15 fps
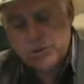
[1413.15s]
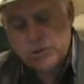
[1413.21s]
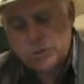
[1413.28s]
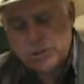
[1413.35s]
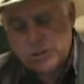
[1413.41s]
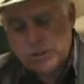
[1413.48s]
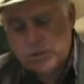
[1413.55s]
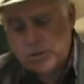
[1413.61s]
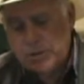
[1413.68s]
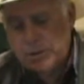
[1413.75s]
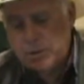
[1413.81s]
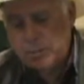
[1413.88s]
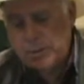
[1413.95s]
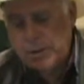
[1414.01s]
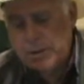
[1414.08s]
So, civil
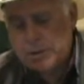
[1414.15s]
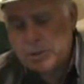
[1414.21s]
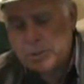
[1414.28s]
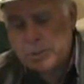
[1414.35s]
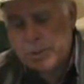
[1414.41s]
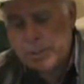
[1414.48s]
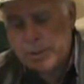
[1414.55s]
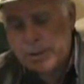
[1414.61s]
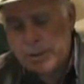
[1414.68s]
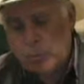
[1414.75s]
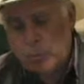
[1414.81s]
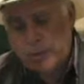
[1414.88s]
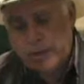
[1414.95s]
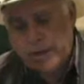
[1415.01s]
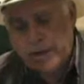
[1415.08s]
disobedience is permitted
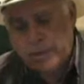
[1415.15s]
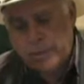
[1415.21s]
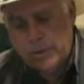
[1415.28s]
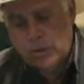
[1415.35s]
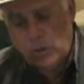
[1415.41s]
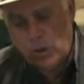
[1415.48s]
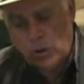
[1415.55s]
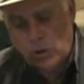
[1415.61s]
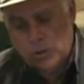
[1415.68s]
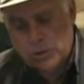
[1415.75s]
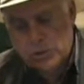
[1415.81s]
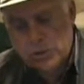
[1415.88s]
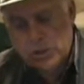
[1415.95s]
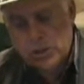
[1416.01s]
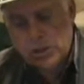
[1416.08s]
when the government or
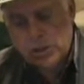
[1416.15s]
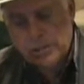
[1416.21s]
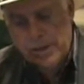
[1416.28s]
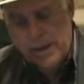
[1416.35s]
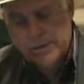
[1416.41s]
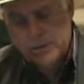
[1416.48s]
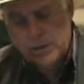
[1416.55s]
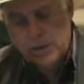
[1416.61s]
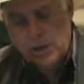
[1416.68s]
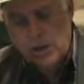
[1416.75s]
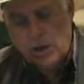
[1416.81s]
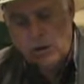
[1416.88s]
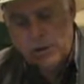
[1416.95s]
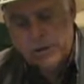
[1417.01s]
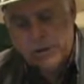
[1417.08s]
laws, commands
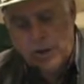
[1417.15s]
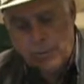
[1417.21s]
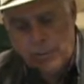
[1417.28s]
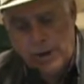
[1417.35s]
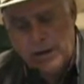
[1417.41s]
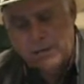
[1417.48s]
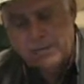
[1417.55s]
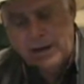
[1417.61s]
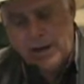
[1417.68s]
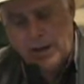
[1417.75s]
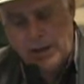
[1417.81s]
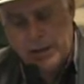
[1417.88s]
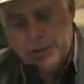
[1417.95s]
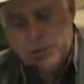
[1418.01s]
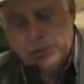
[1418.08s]
are in direct
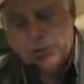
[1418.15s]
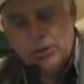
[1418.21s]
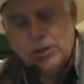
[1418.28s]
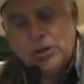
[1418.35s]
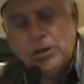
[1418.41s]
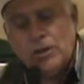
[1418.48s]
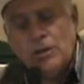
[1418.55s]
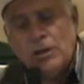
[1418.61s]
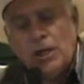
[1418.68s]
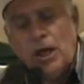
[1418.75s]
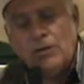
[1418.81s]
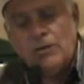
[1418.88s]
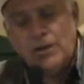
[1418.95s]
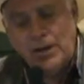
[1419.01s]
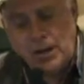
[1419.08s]
violation of